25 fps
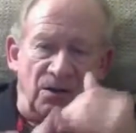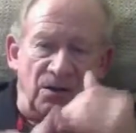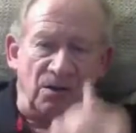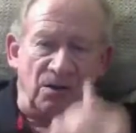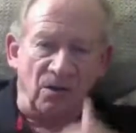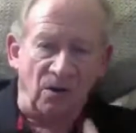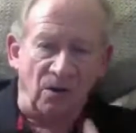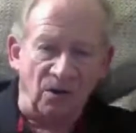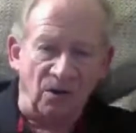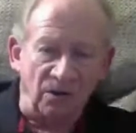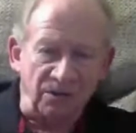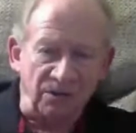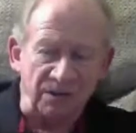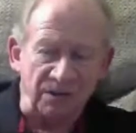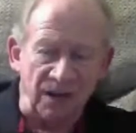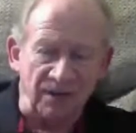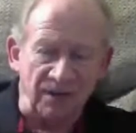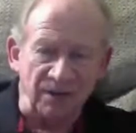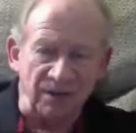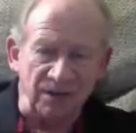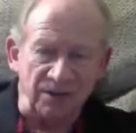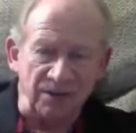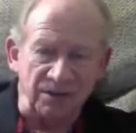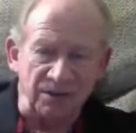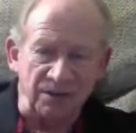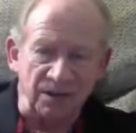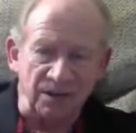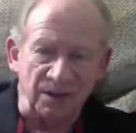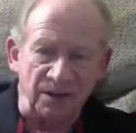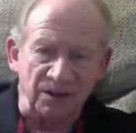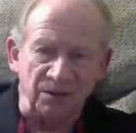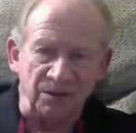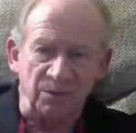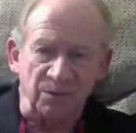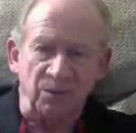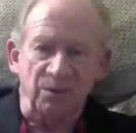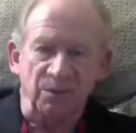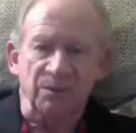Girls having
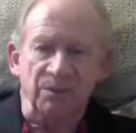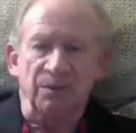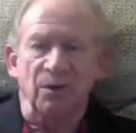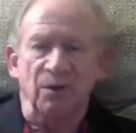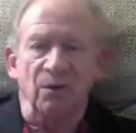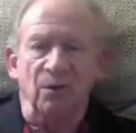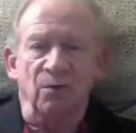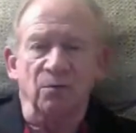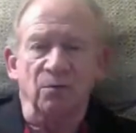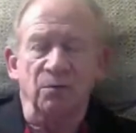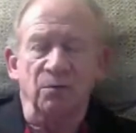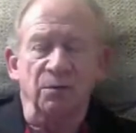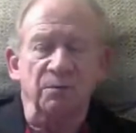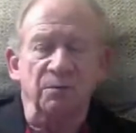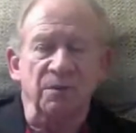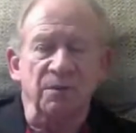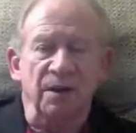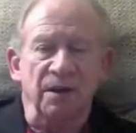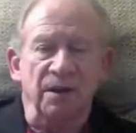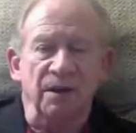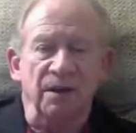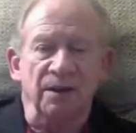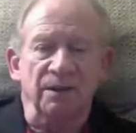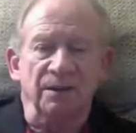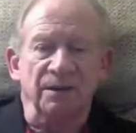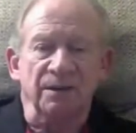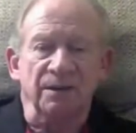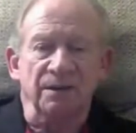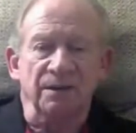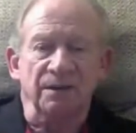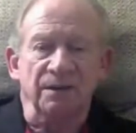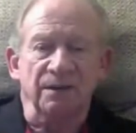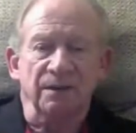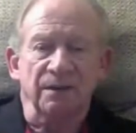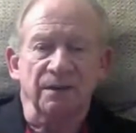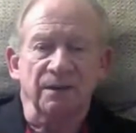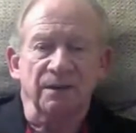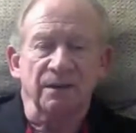sex with older men,
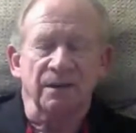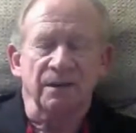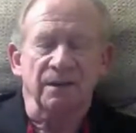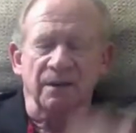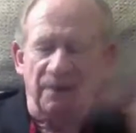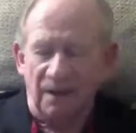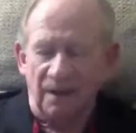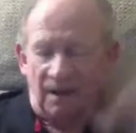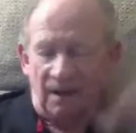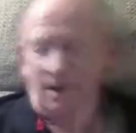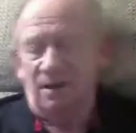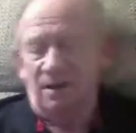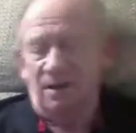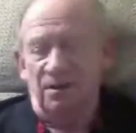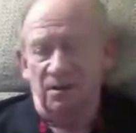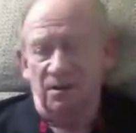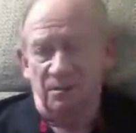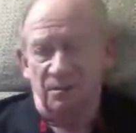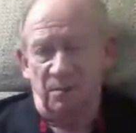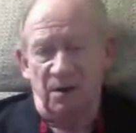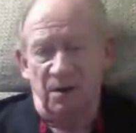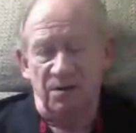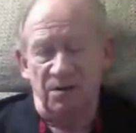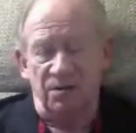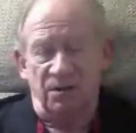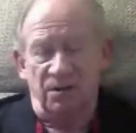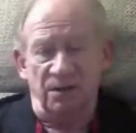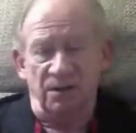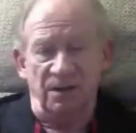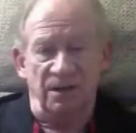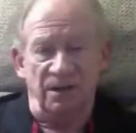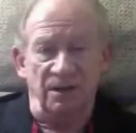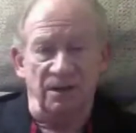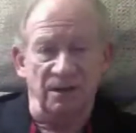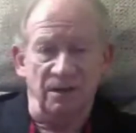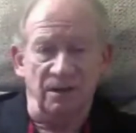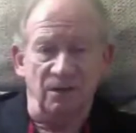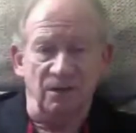and
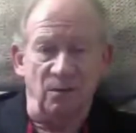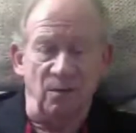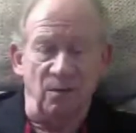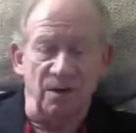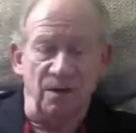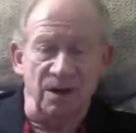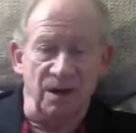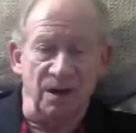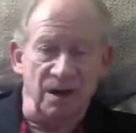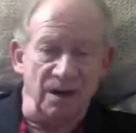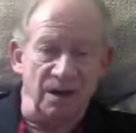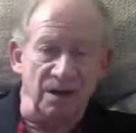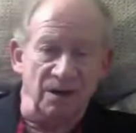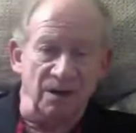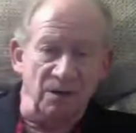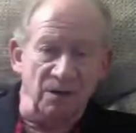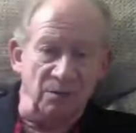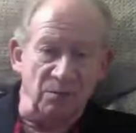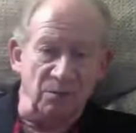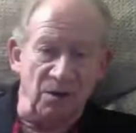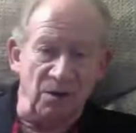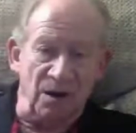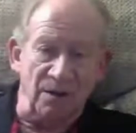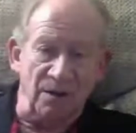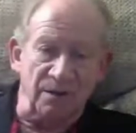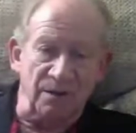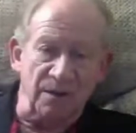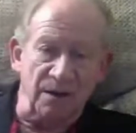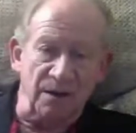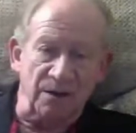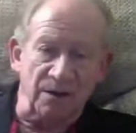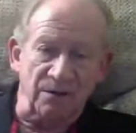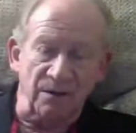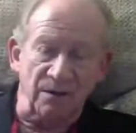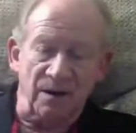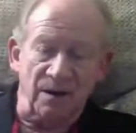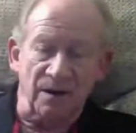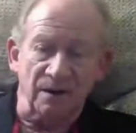especially when you get into the mafia
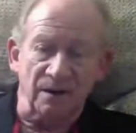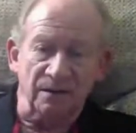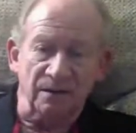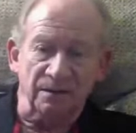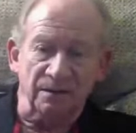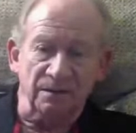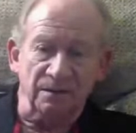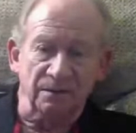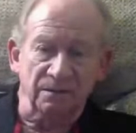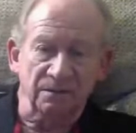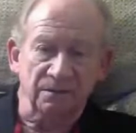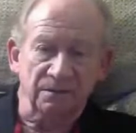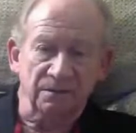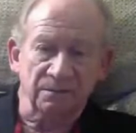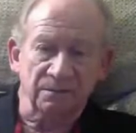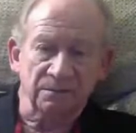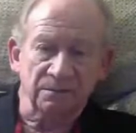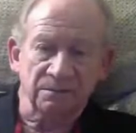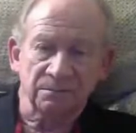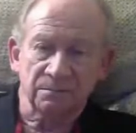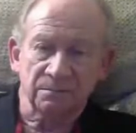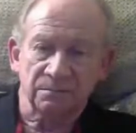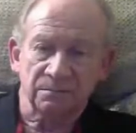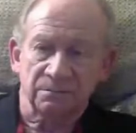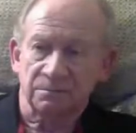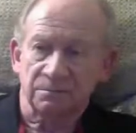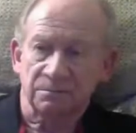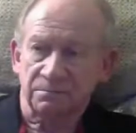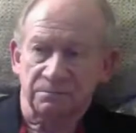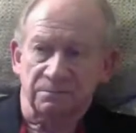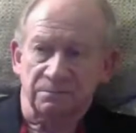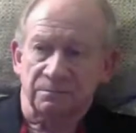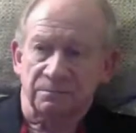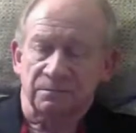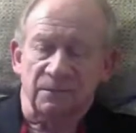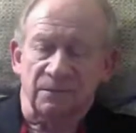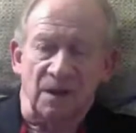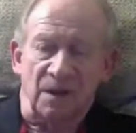crowd.
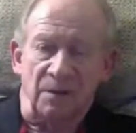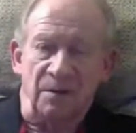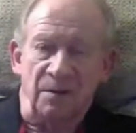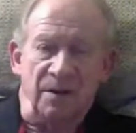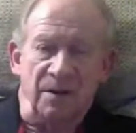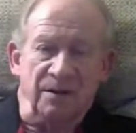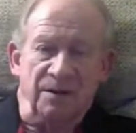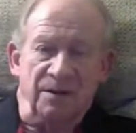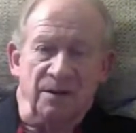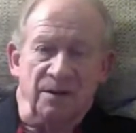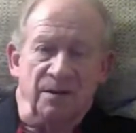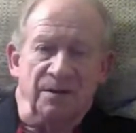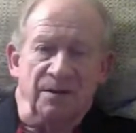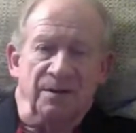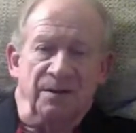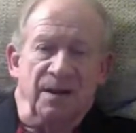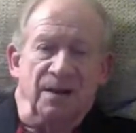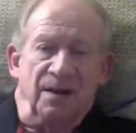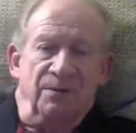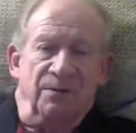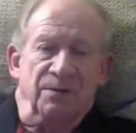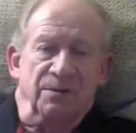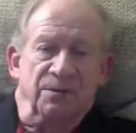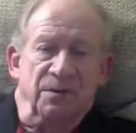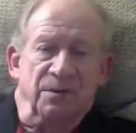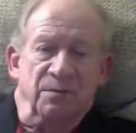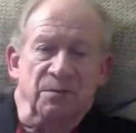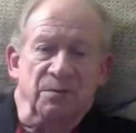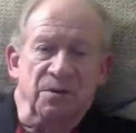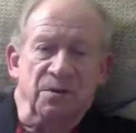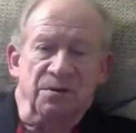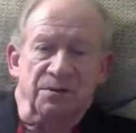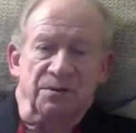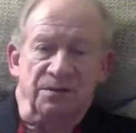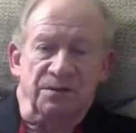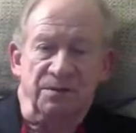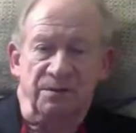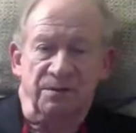That was
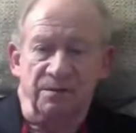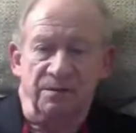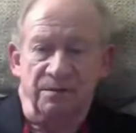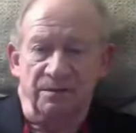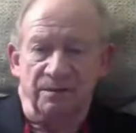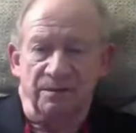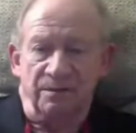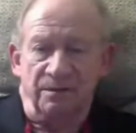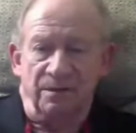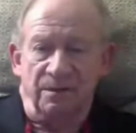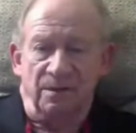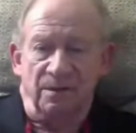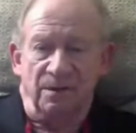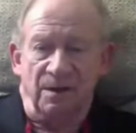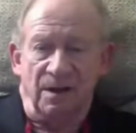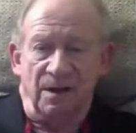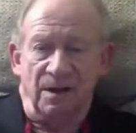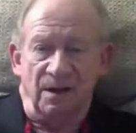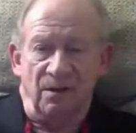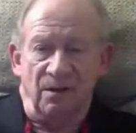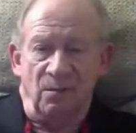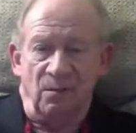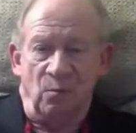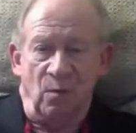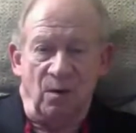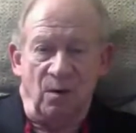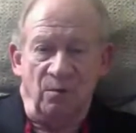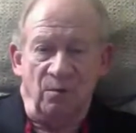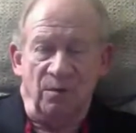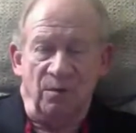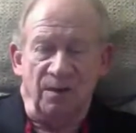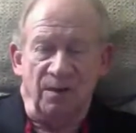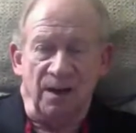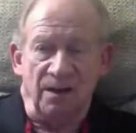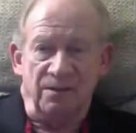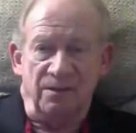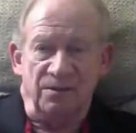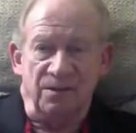almost, that went
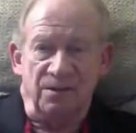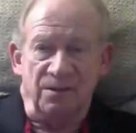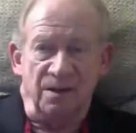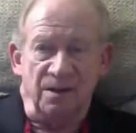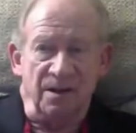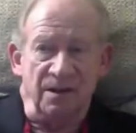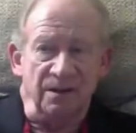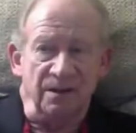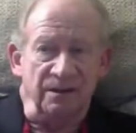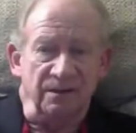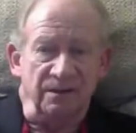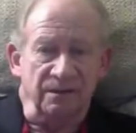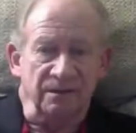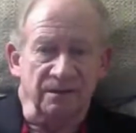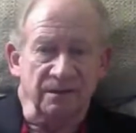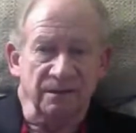without saying.